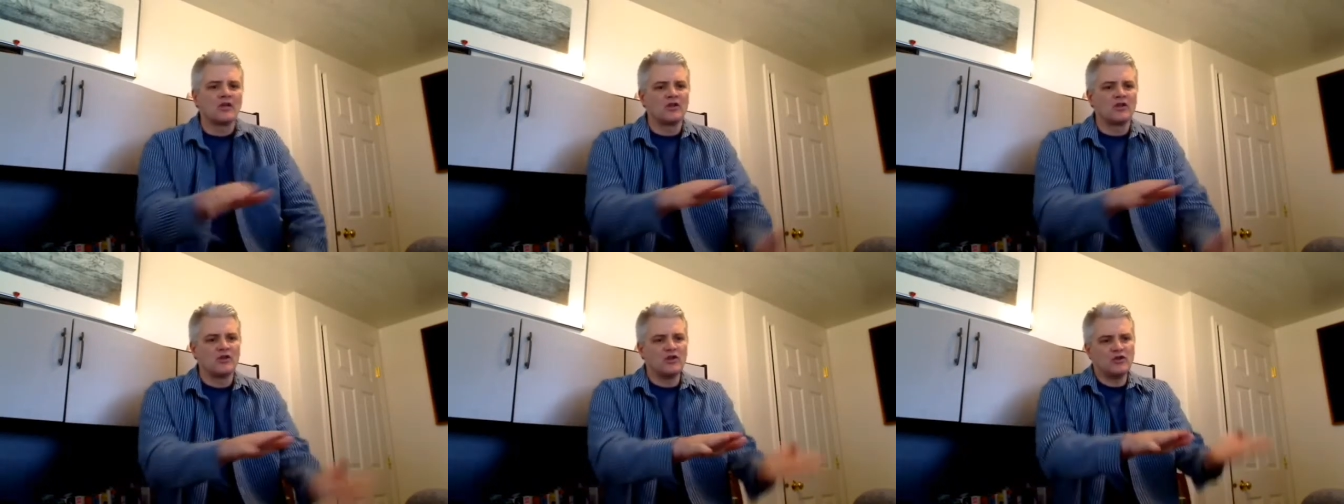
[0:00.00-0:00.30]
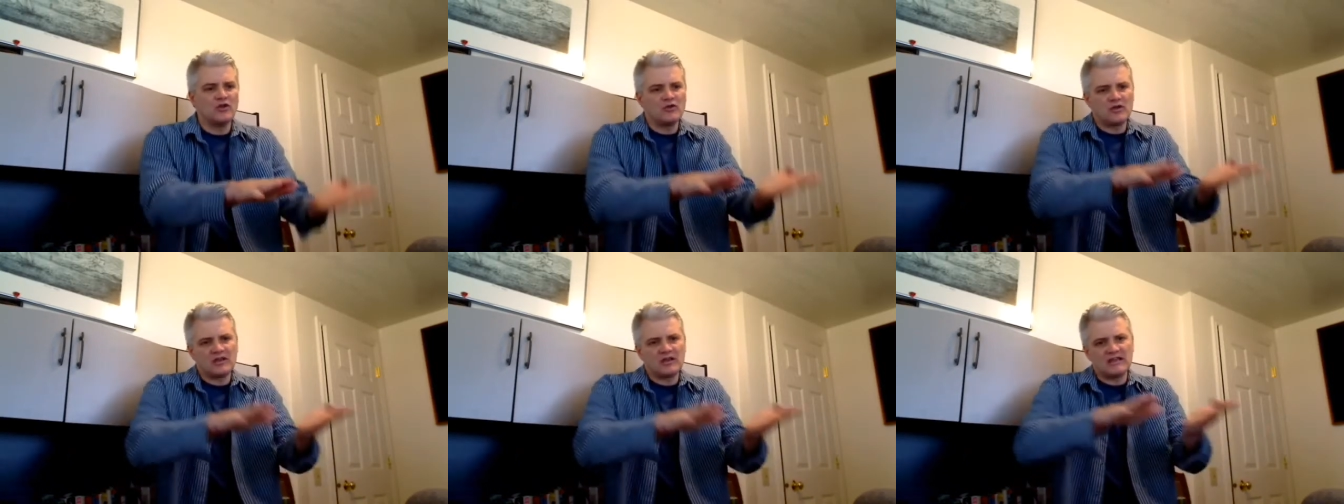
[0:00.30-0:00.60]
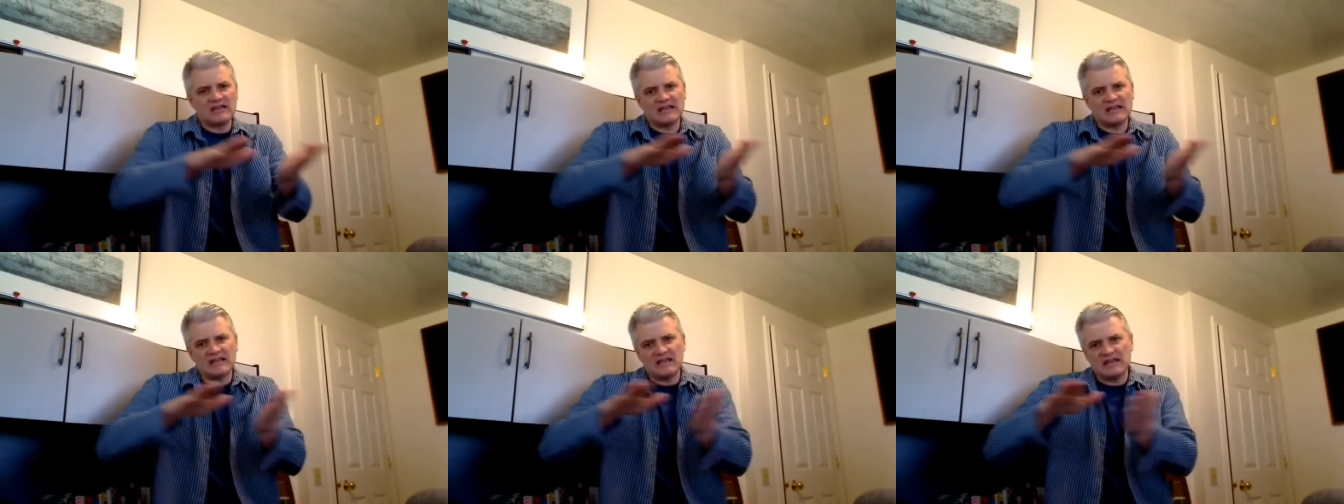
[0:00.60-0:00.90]
You can
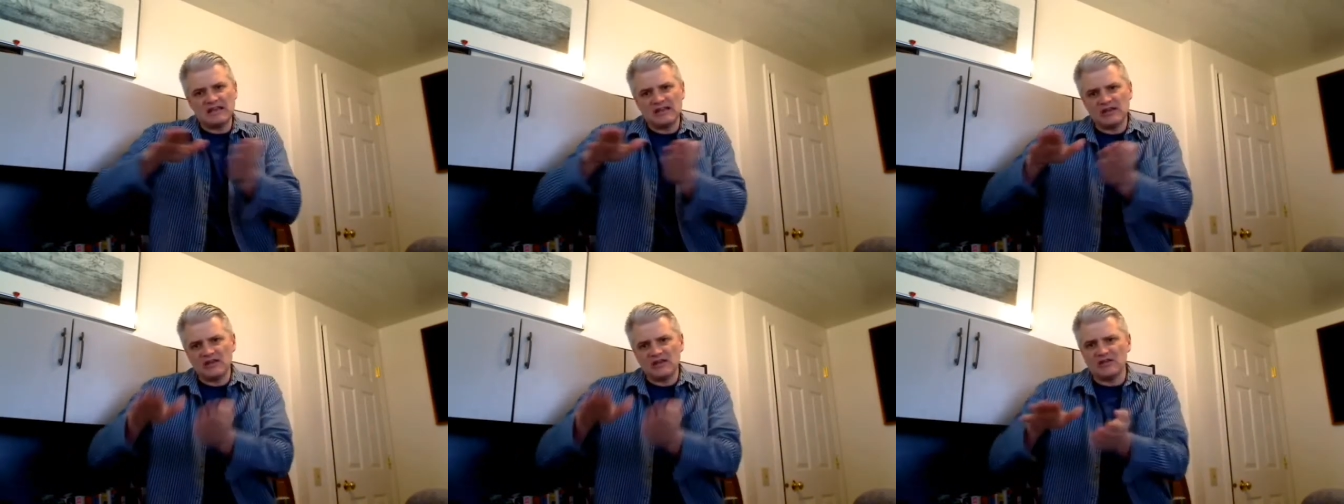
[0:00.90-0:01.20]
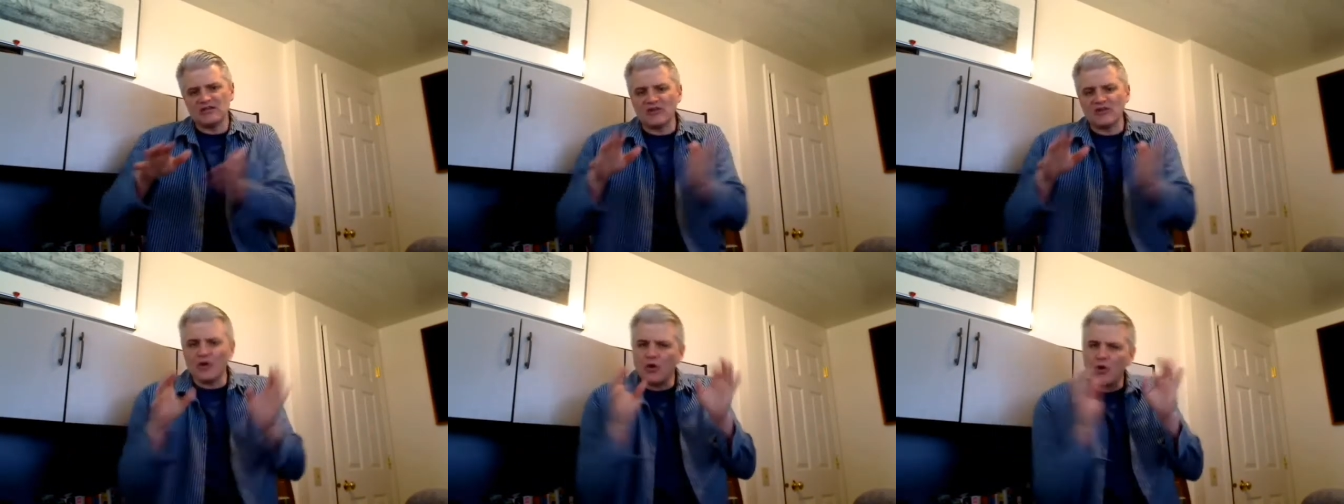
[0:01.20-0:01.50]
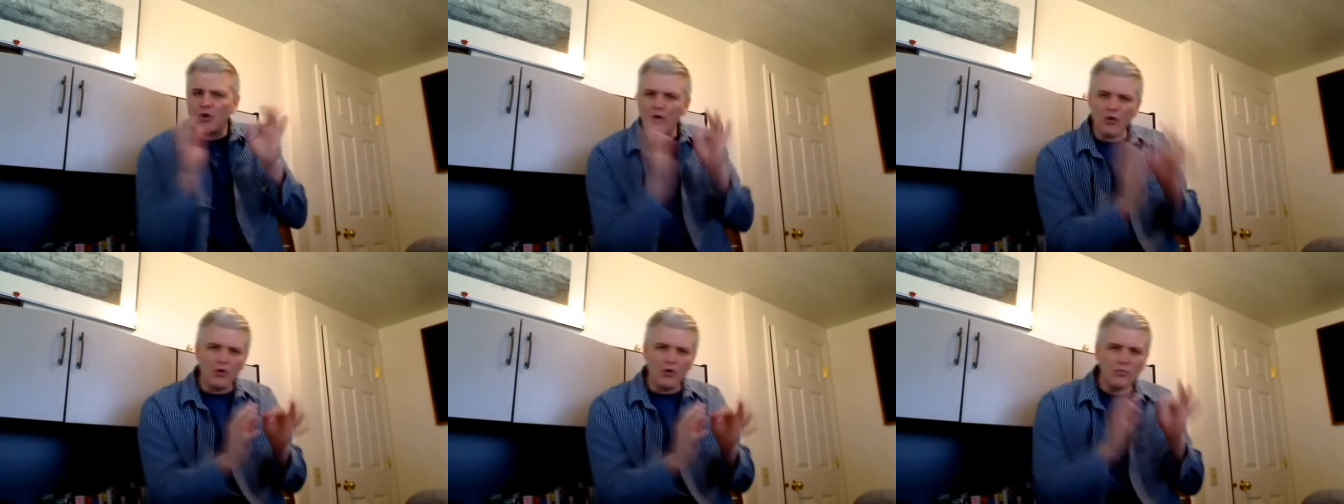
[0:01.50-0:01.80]
get the
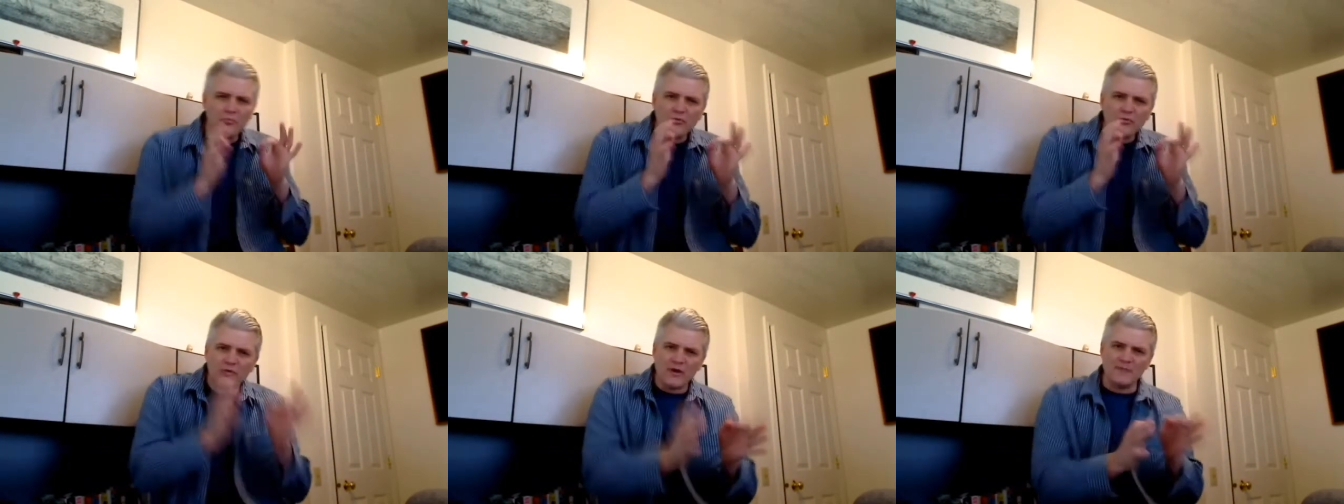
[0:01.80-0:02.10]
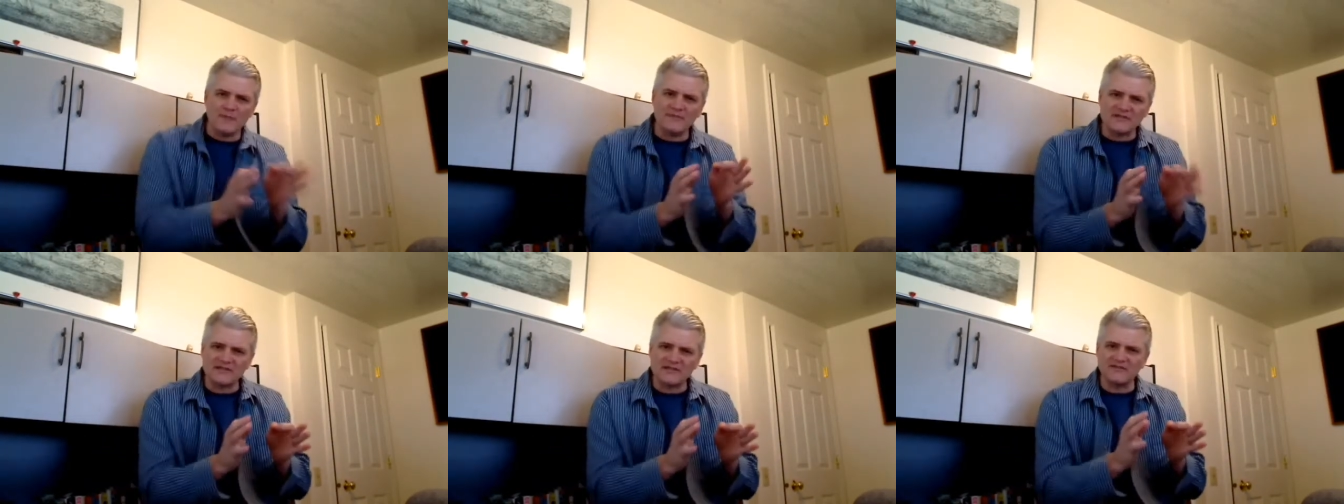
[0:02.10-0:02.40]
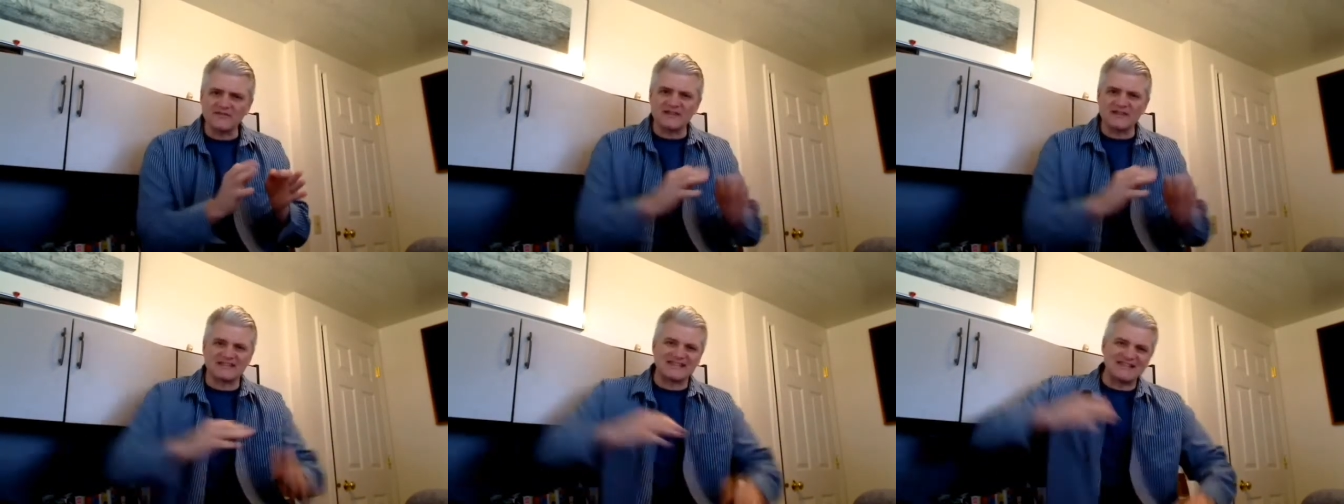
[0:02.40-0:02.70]
whole premise
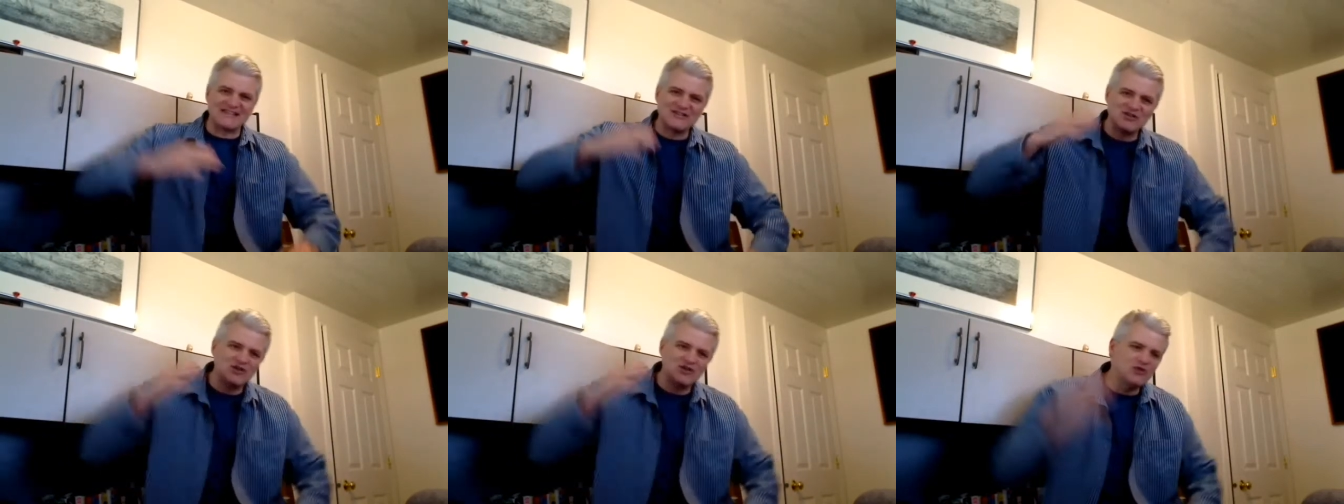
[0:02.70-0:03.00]
of this is